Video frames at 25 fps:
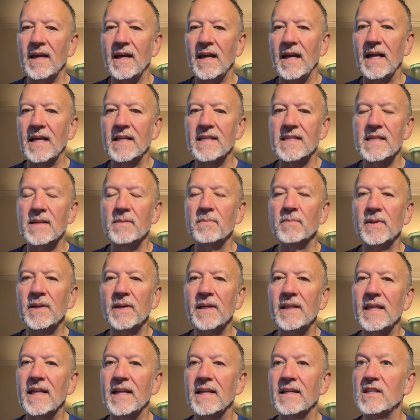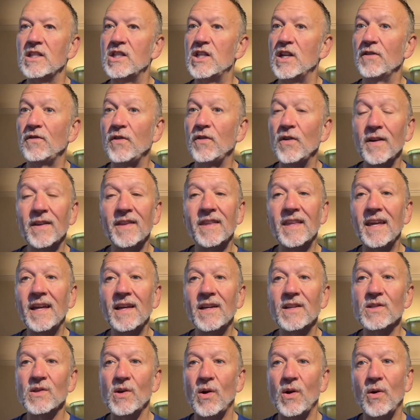It's simply that different
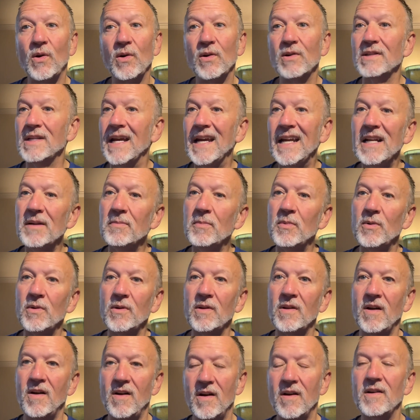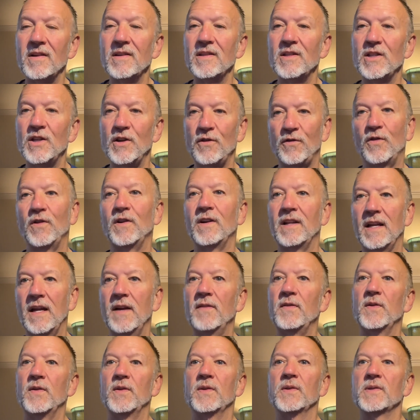things are attainable on different
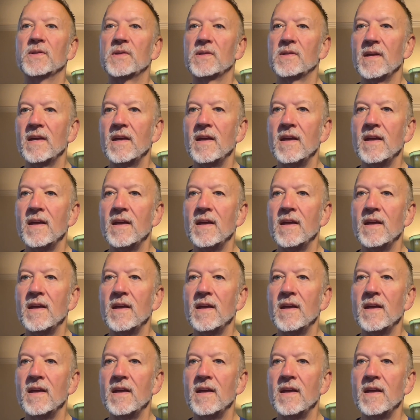levels.